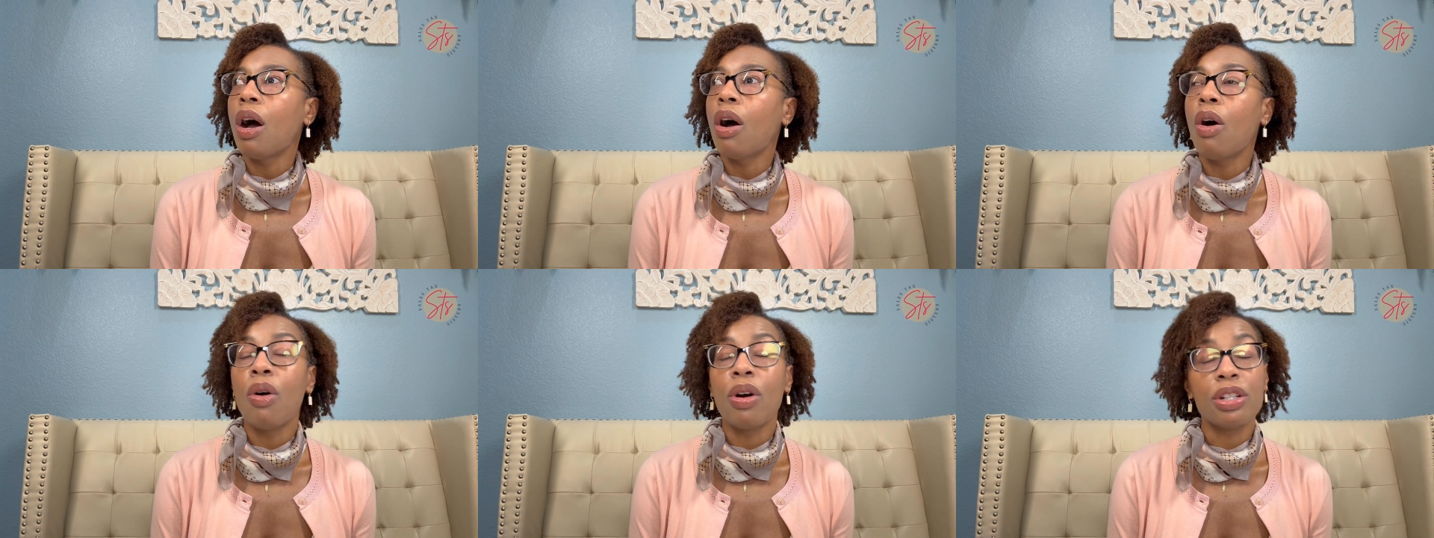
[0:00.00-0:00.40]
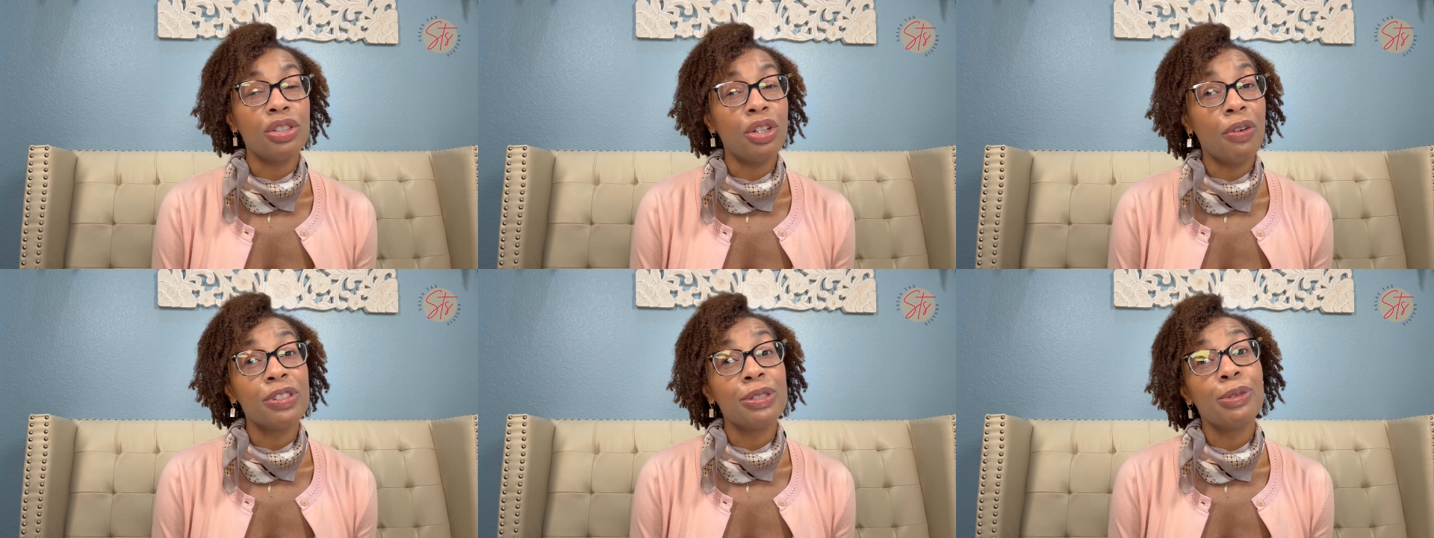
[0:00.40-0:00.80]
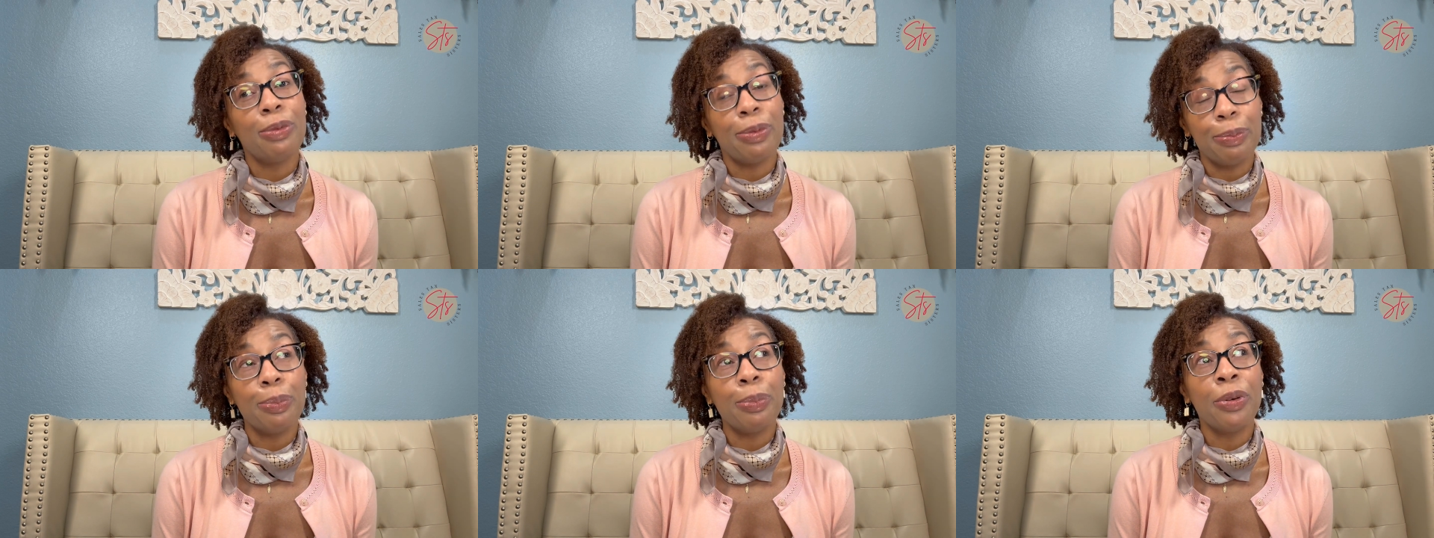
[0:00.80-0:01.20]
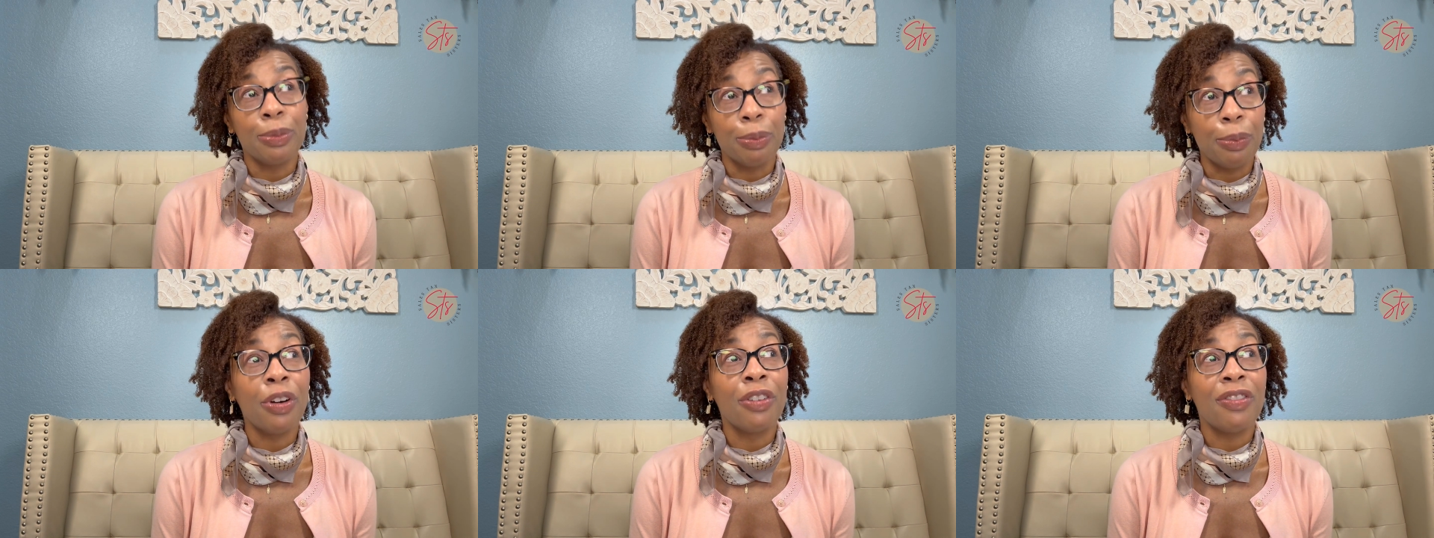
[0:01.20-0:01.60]
or a service
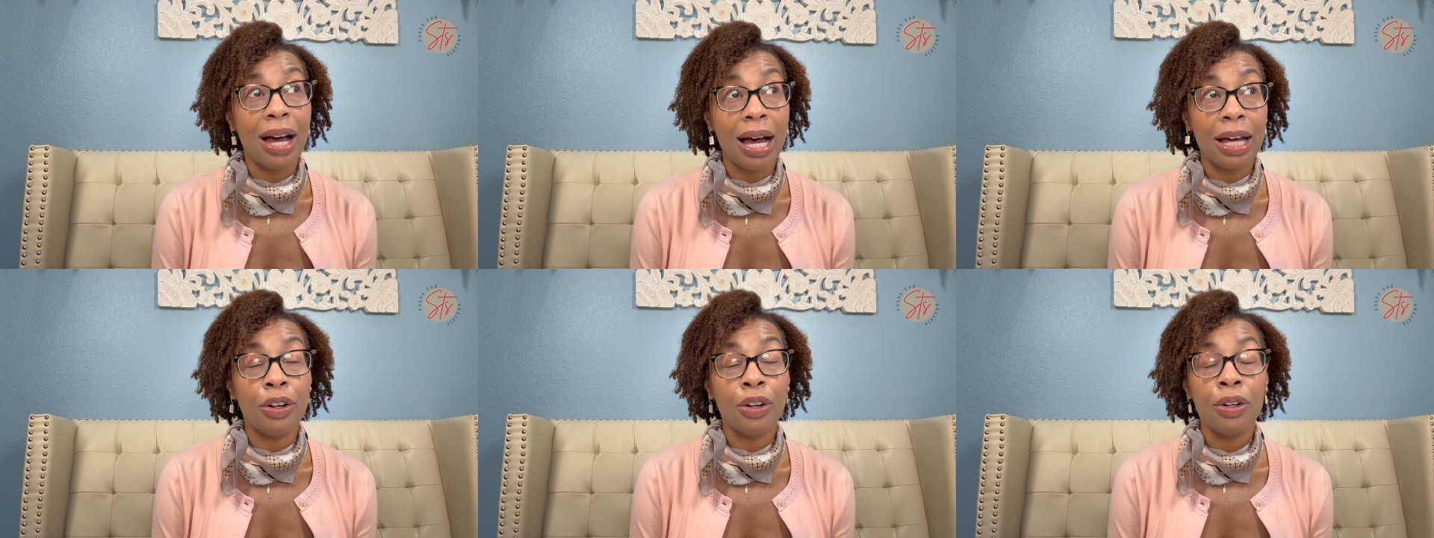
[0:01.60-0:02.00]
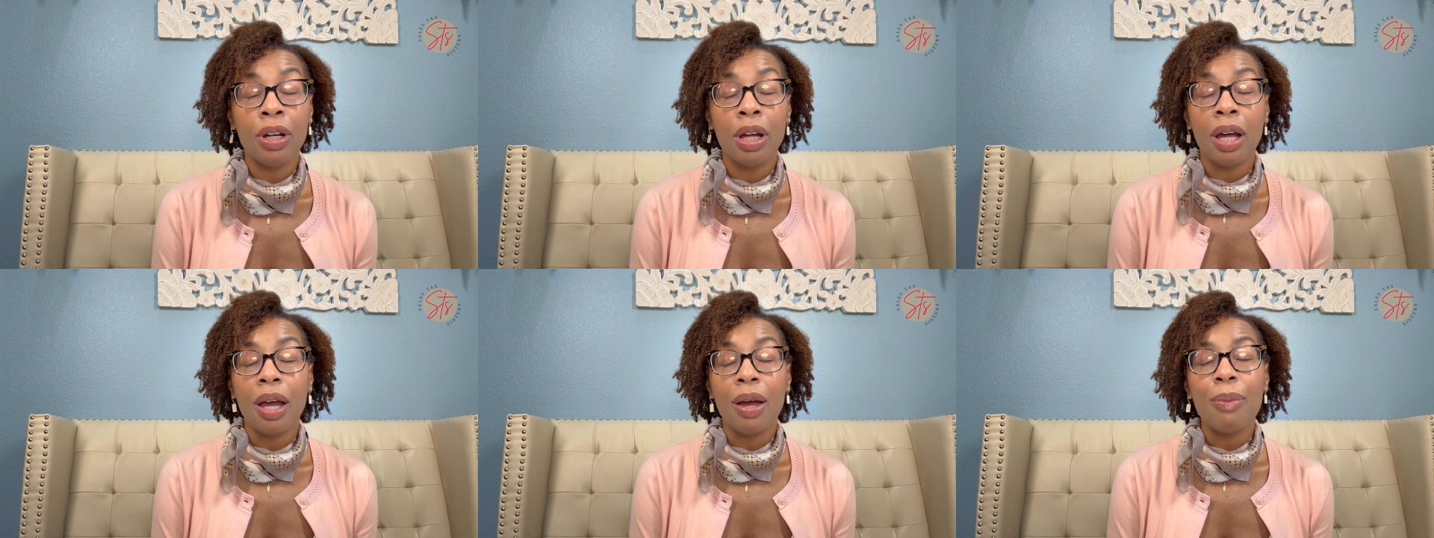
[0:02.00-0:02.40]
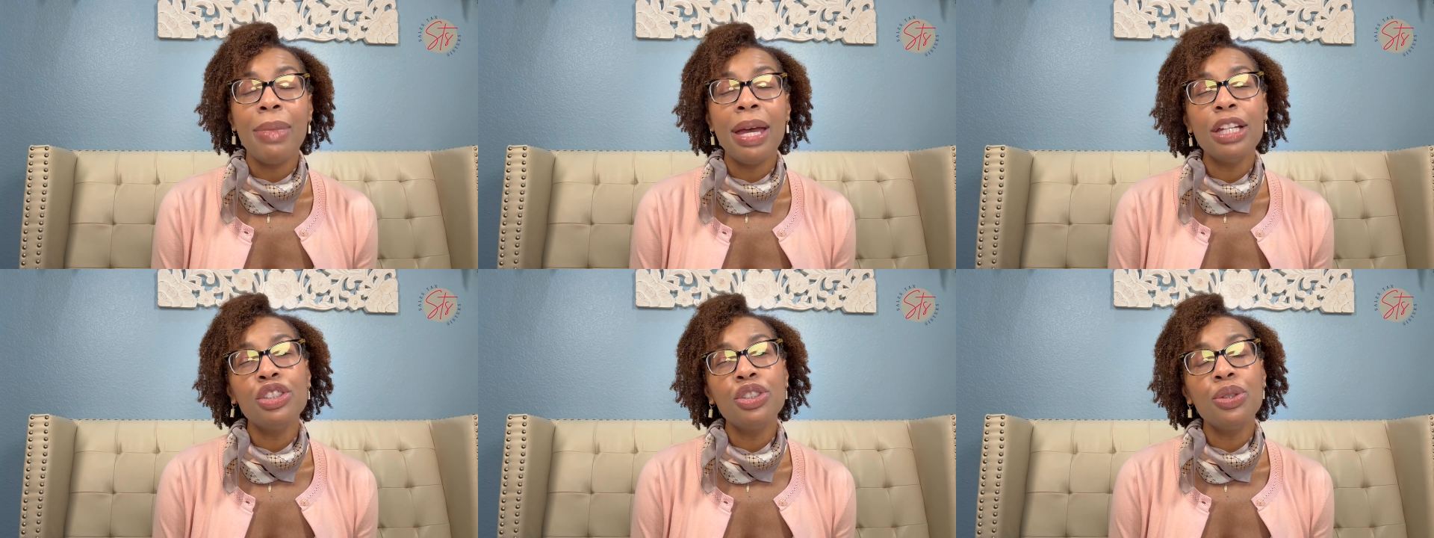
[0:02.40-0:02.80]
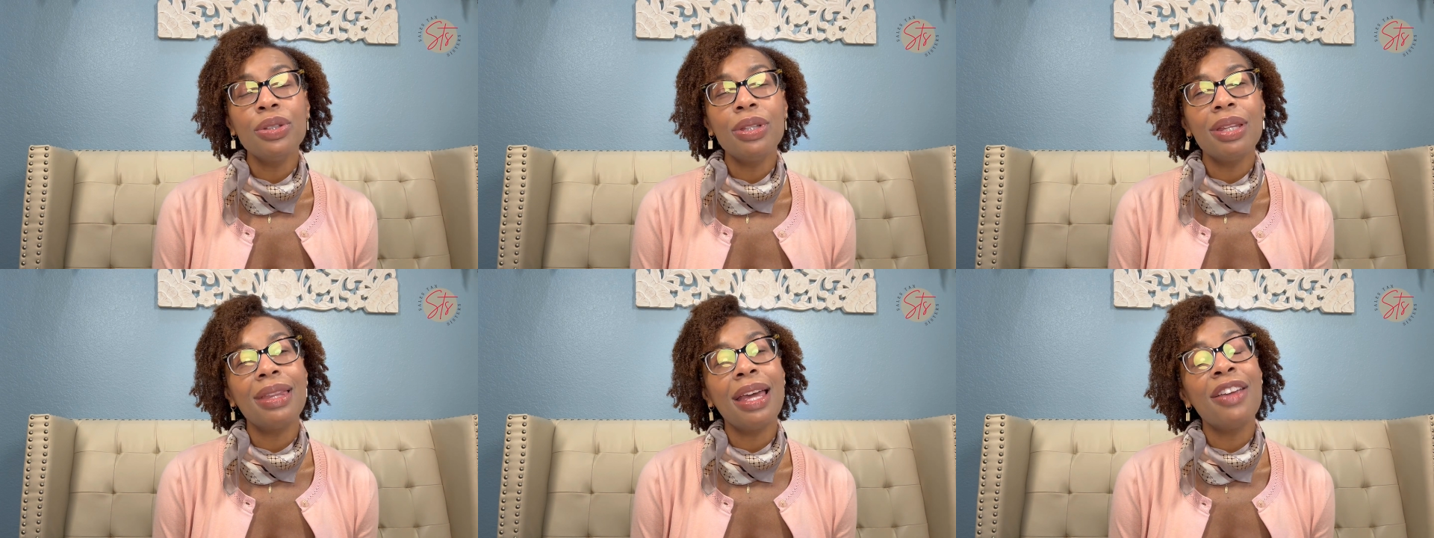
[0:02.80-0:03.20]
provider, make sure
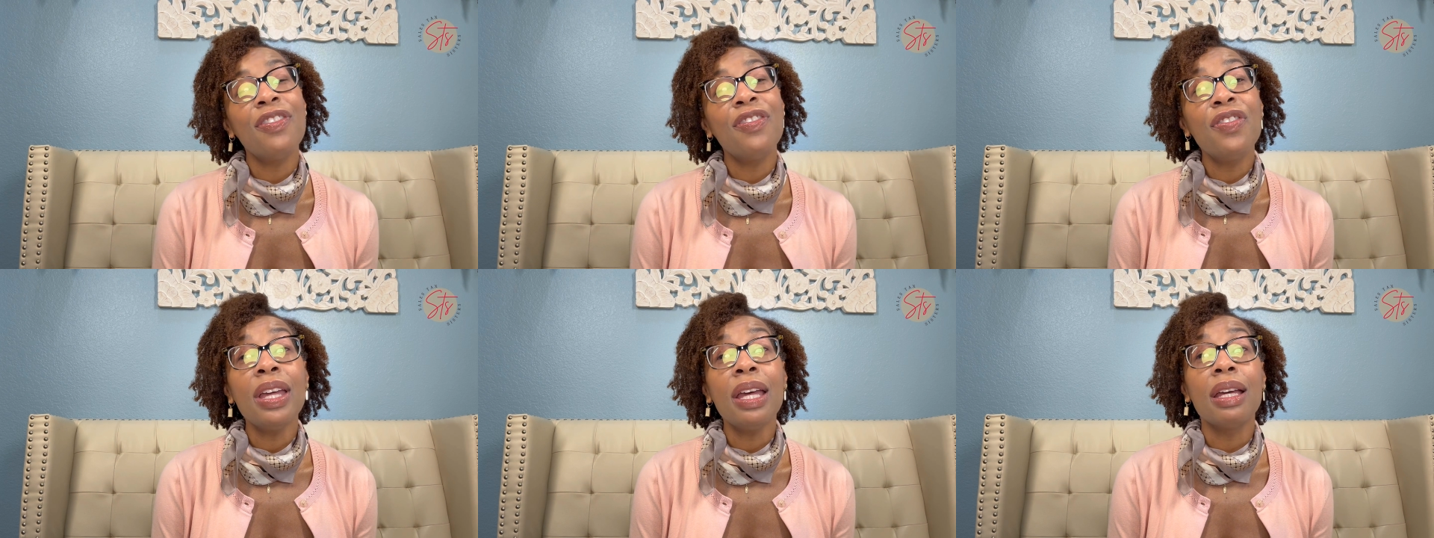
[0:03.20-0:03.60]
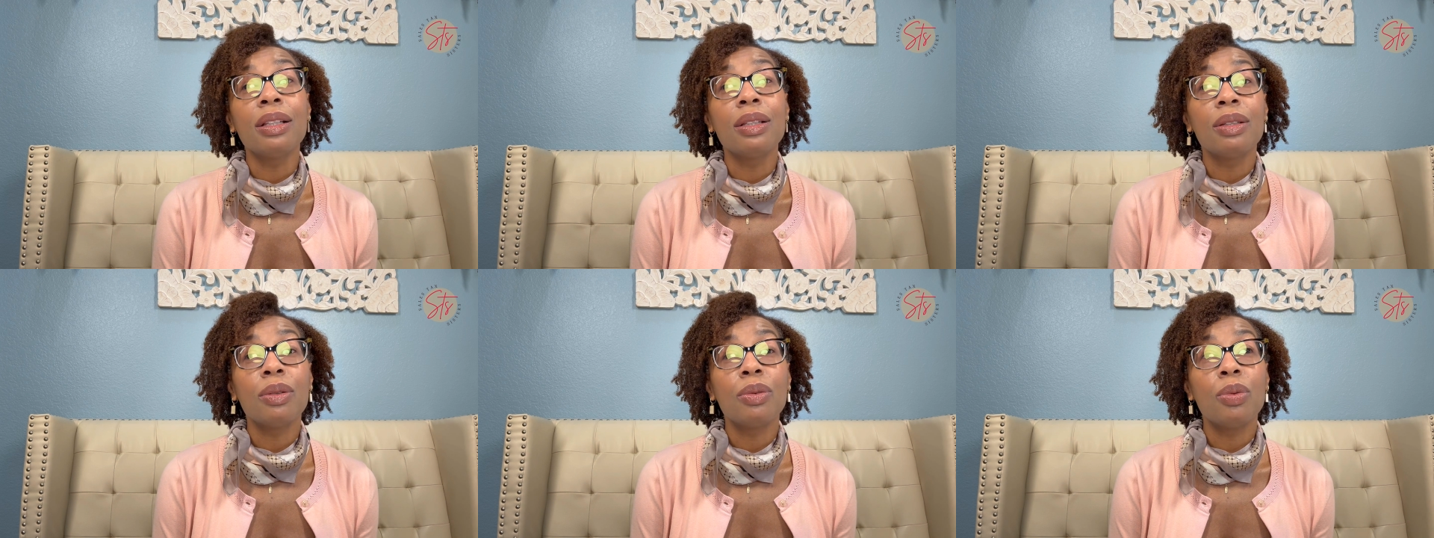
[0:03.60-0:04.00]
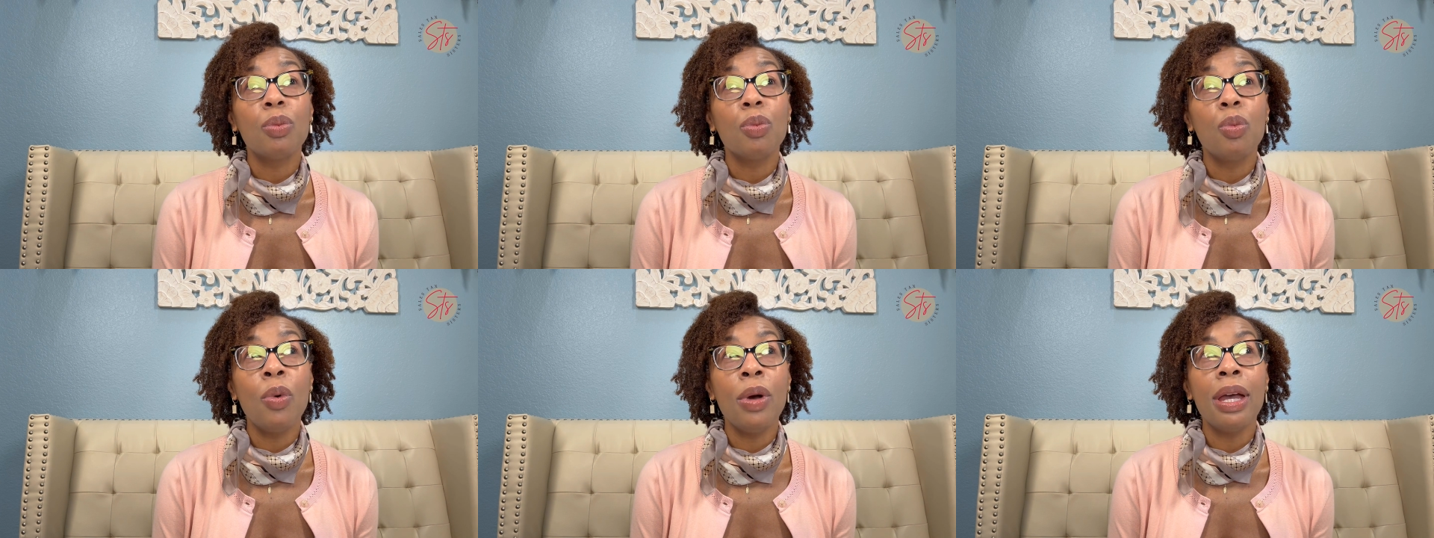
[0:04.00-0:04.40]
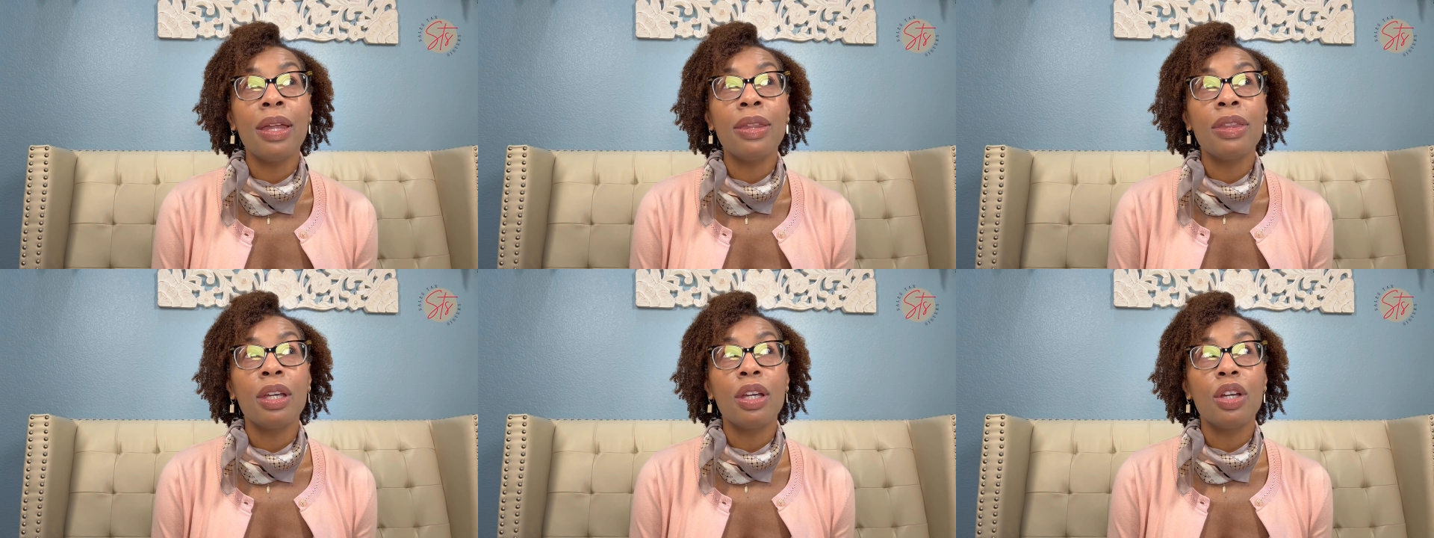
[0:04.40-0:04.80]
that they fit
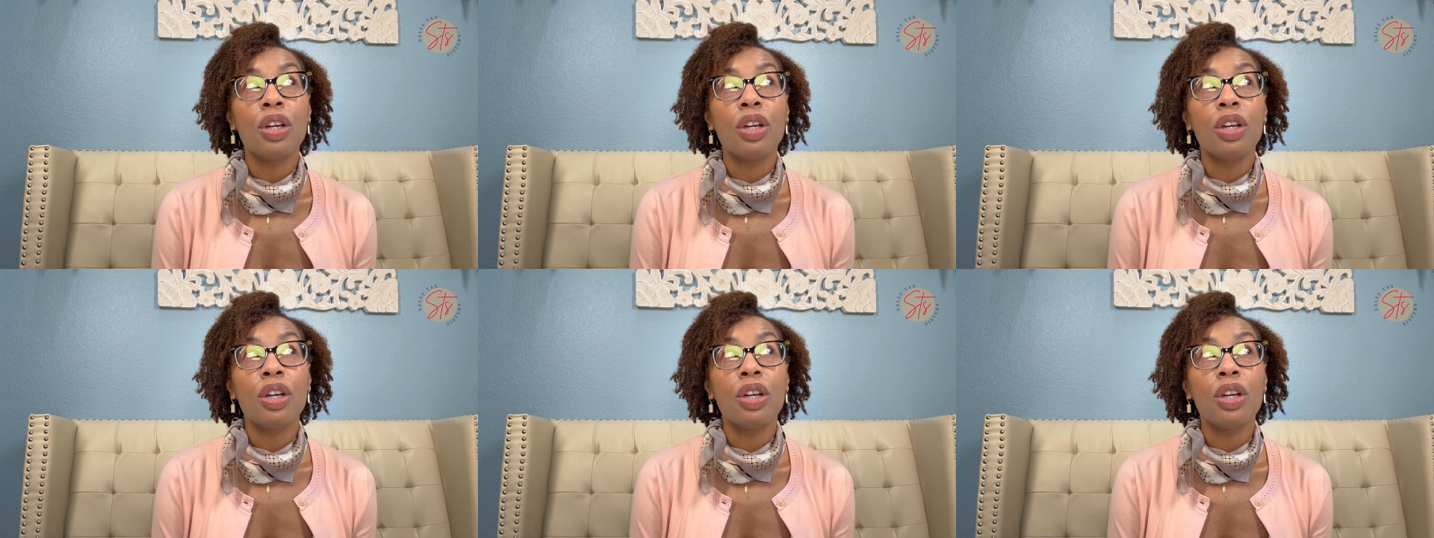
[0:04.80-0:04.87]
with